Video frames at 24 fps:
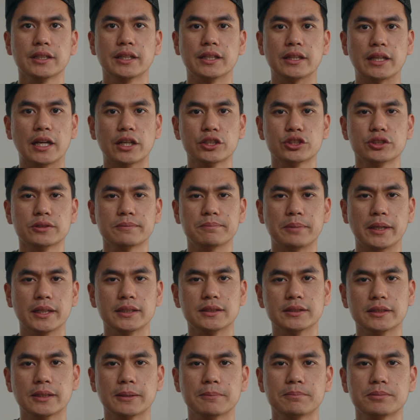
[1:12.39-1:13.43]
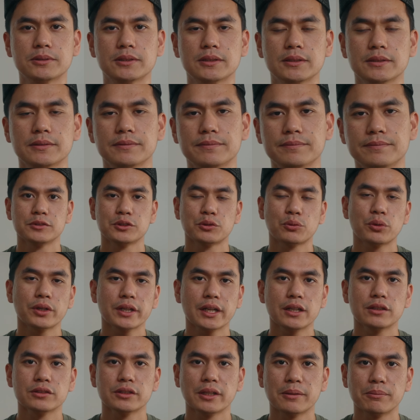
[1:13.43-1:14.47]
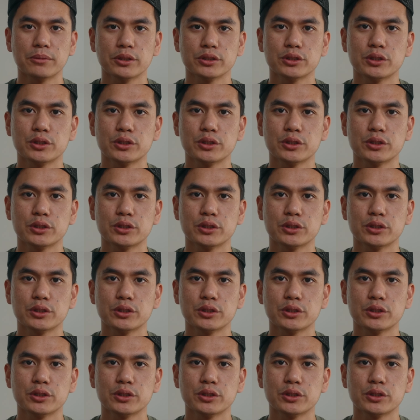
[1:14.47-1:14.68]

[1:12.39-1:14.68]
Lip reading: and not your biceps. Workout number